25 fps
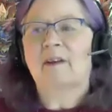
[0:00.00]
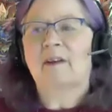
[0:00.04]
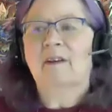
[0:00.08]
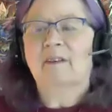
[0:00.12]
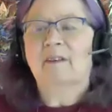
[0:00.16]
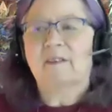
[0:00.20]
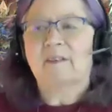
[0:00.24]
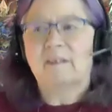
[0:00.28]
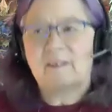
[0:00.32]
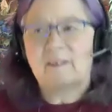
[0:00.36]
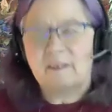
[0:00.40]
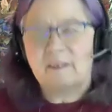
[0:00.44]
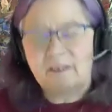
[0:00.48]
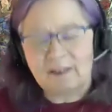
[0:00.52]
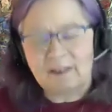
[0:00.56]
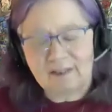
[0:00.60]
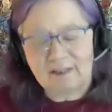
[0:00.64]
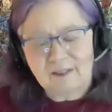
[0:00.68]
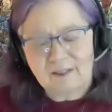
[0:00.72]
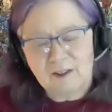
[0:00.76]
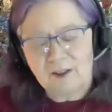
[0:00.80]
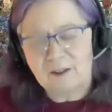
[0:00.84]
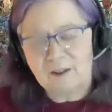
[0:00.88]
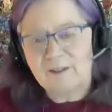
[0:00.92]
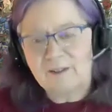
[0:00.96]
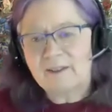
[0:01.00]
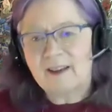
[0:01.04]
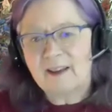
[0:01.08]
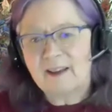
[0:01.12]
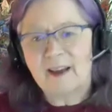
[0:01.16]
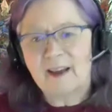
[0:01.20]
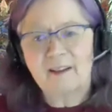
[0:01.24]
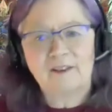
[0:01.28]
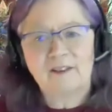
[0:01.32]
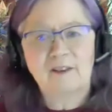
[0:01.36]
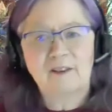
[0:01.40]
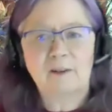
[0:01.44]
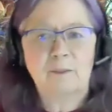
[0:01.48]
So this turns
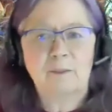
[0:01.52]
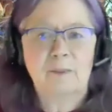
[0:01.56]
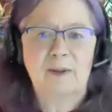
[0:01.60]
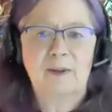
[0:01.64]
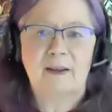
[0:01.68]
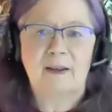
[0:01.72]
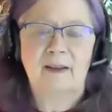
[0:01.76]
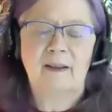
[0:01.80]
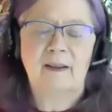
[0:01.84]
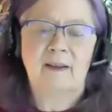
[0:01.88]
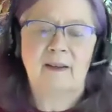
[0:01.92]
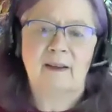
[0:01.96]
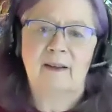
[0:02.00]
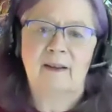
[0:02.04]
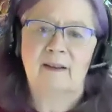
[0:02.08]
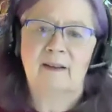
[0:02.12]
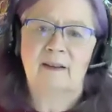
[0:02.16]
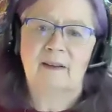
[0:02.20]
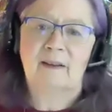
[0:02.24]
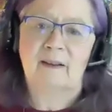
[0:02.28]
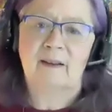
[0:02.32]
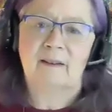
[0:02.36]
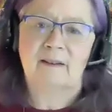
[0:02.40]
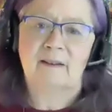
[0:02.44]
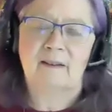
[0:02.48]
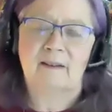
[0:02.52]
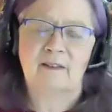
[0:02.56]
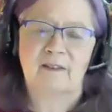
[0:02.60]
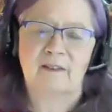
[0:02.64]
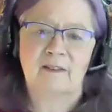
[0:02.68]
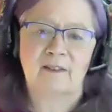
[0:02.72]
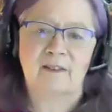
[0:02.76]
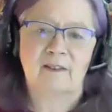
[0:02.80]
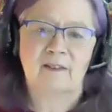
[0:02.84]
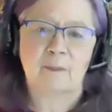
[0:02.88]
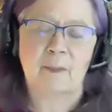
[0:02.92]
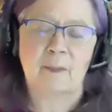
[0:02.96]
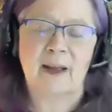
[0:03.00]
out to be just
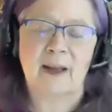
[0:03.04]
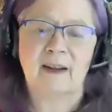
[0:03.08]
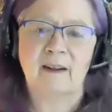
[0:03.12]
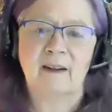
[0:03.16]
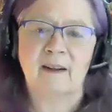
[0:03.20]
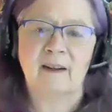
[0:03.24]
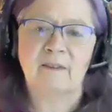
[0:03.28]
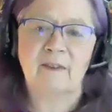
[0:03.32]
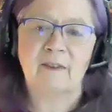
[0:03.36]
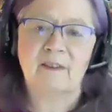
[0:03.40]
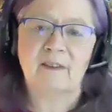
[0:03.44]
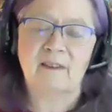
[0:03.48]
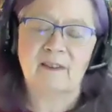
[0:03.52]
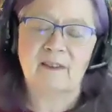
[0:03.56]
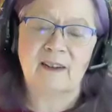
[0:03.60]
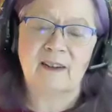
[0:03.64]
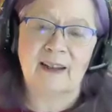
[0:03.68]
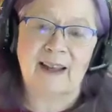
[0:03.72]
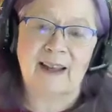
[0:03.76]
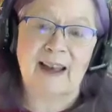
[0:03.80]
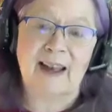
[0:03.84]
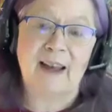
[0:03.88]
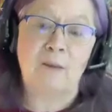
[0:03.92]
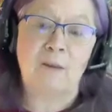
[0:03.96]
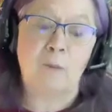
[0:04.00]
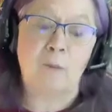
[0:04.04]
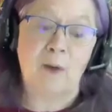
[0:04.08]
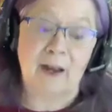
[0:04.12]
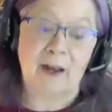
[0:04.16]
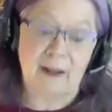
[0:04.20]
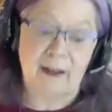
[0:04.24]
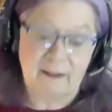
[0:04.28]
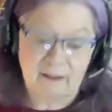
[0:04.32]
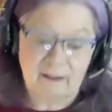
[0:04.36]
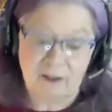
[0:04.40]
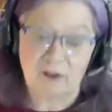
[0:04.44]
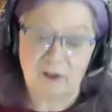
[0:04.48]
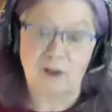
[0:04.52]
this magnificent
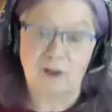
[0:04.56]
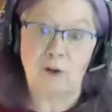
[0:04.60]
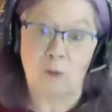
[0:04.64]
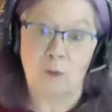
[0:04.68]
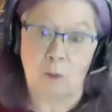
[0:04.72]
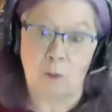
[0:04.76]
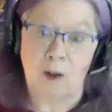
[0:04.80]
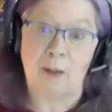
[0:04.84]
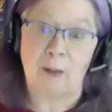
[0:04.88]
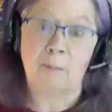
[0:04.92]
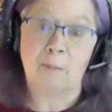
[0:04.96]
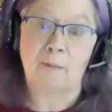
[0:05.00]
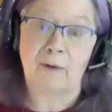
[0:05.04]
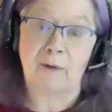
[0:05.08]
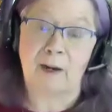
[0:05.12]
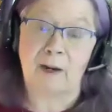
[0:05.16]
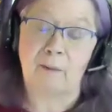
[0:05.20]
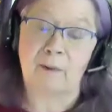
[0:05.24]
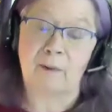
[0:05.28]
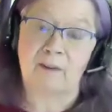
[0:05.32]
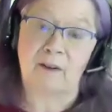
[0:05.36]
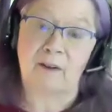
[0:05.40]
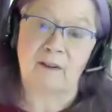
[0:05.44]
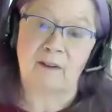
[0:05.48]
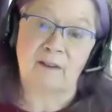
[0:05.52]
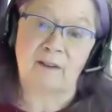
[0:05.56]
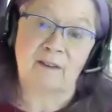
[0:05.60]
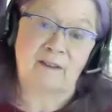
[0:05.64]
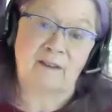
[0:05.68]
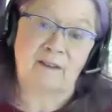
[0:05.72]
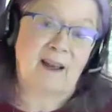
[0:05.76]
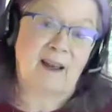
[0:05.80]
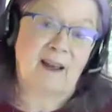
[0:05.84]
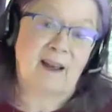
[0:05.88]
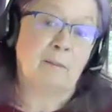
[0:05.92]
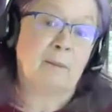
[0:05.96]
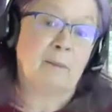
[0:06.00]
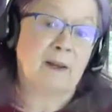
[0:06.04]
gateway to cooperate with our
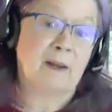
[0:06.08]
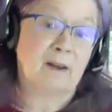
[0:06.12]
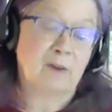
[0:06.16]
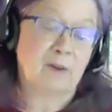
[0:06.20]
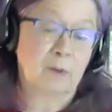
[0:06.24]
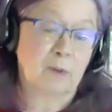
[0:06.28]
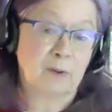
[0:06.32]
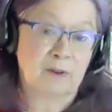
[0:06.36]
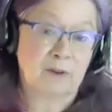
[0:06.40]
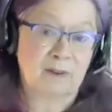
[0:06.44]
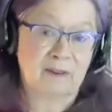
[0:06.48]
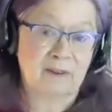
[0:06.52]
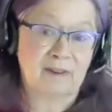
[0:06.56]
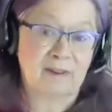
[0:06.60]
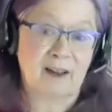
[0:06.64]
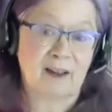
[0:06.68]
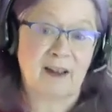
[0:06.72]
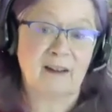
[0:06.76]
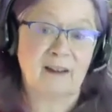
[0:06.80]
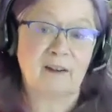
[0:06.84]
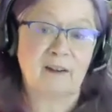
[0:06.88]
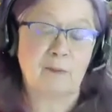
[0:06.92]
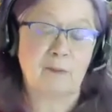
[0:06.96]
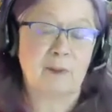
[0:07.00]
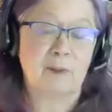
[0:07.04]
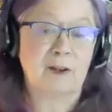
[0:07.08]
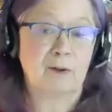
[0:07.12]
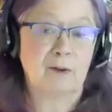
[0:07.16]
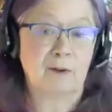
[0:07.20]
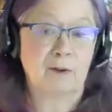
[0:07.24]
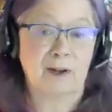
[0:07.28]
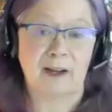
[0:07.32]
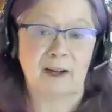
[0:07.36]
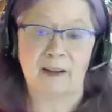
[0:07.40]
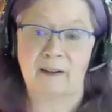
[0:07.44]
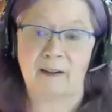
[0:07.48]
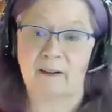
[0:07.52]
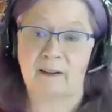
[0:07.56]
design, because we're designed to be
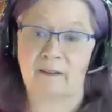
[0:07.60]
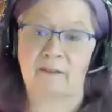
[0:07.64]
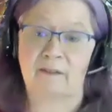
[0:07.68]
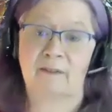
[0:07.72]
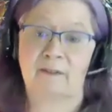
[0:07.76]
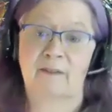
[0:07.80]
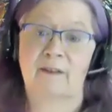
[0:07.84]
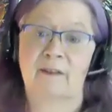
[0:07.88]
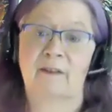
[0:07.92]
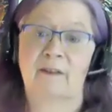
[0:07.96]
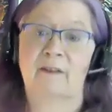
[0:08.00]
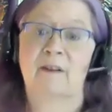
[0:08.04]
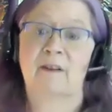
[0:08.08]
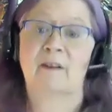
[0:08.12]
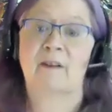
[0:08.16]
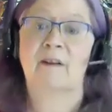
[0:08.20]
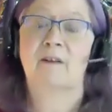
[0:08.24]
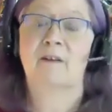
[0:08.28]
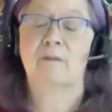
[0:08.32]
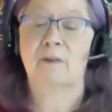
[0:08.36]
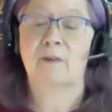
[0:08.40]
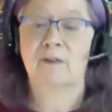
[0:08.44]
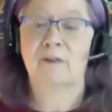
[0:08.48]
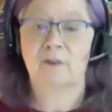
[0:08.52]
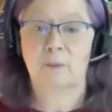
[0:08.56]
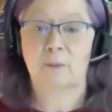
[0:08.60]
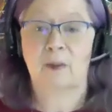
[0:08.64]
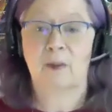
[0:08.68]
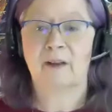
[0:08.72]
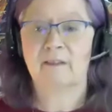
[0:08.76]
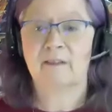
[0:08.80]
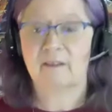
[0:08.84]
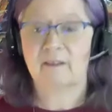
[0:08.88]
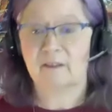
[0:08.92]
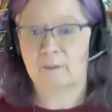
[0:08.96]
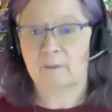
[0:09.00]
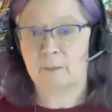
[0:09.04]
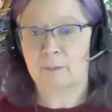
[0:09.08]
creative,
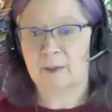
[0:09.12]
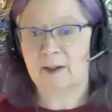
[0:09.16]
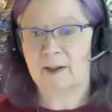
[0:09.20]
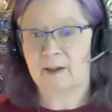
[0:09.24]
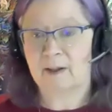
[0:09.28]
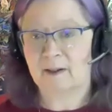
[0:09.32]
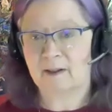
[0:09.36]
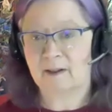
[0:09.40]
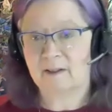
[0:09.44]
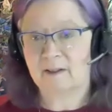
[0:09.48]
responsive beings.